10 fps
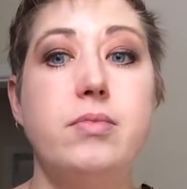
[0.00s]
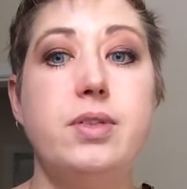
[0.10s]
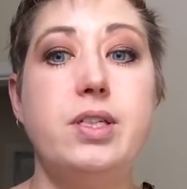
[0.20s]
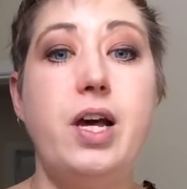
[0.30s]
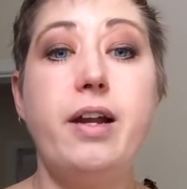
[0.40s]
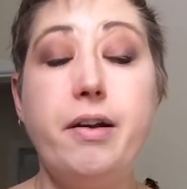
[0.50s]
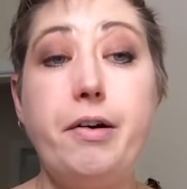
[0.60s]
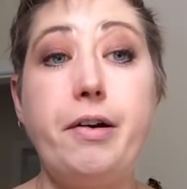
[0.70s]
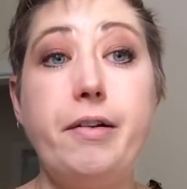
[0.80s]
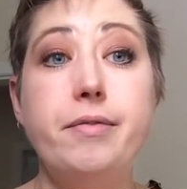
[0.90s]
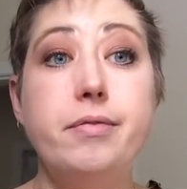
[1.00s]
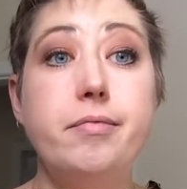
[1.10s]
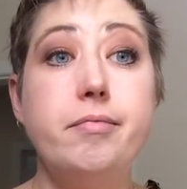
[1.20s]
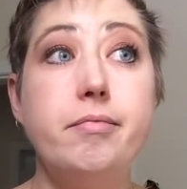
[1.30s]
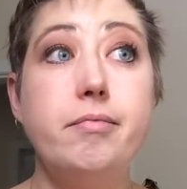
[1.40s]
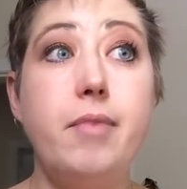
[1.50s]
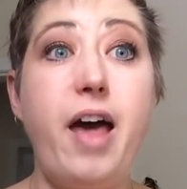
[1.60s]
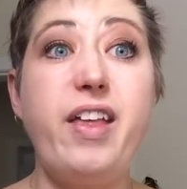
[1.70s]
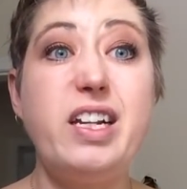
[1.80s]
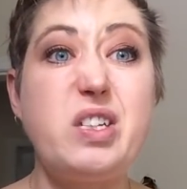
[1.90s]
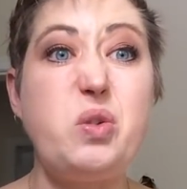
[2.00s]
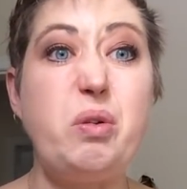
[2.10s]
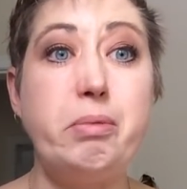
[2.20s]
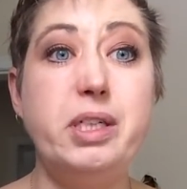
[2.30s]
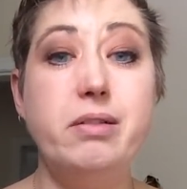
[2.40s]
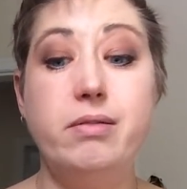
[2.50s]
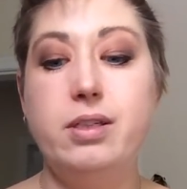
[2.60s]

it's not unheard of. I think it's doable.